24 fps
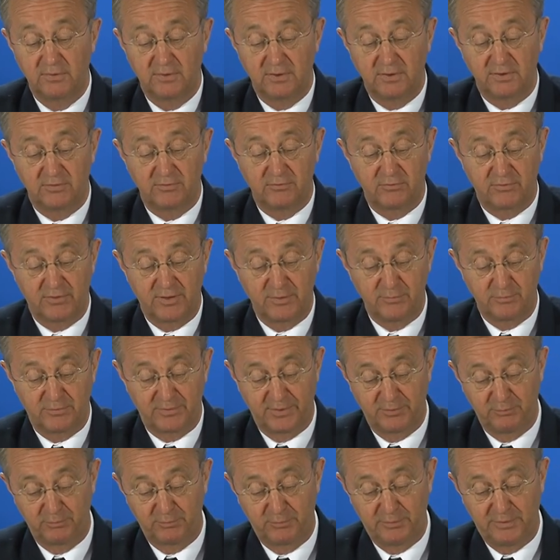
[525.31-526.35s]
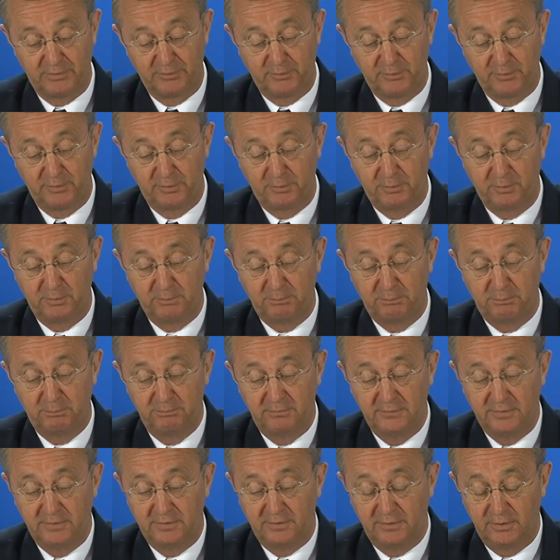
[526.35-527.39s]
at the same time really
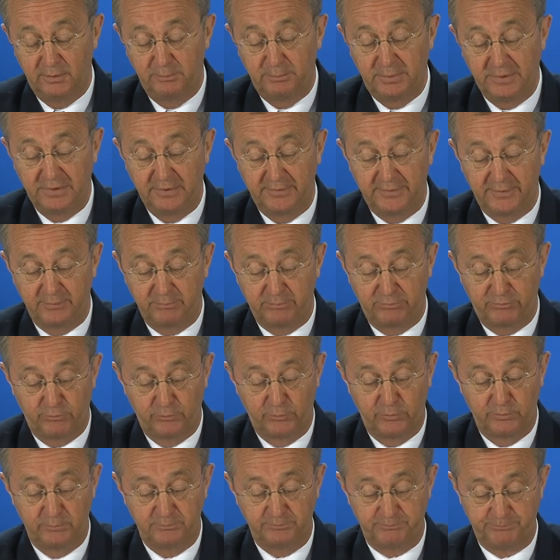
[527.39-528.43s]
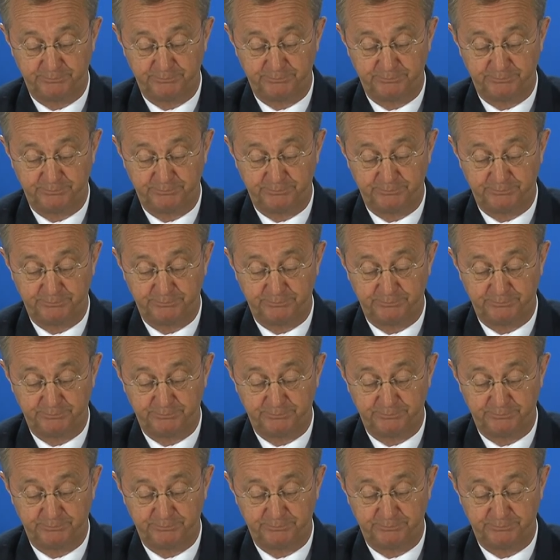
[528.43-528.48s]
a build-up for